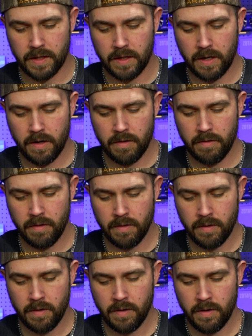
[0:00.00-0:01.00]
in here
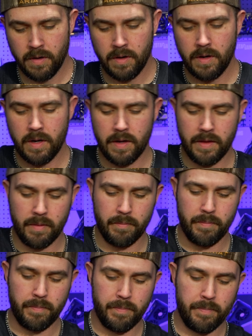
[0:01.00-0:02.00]
and then
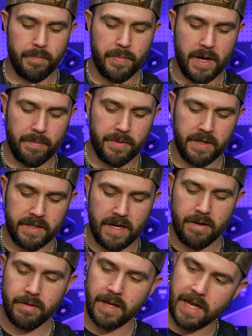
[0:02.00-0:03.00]
pop this out.